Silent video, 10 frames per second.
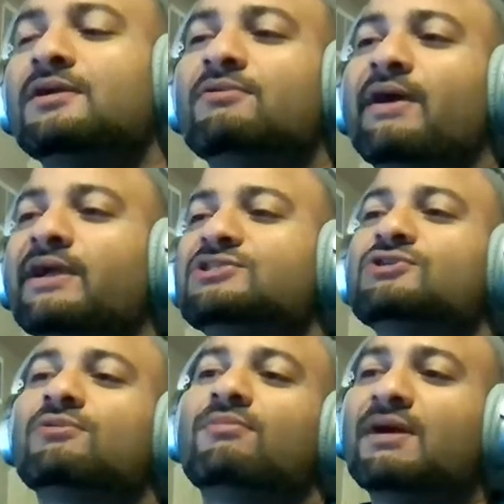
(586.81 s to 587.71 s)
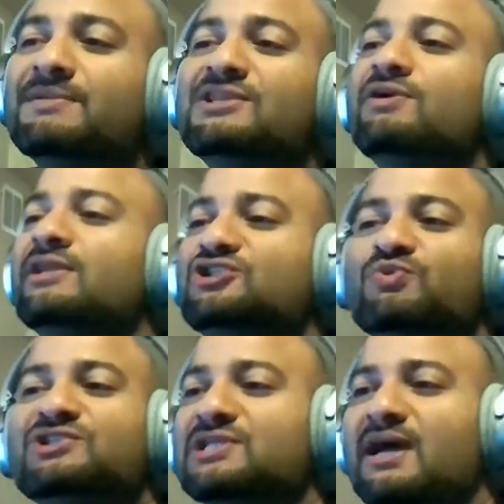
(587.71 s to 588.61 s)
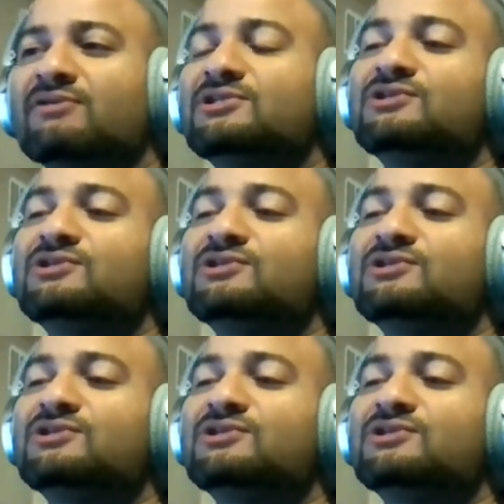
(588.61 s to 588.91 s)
right? So, I mean, you can switch it out to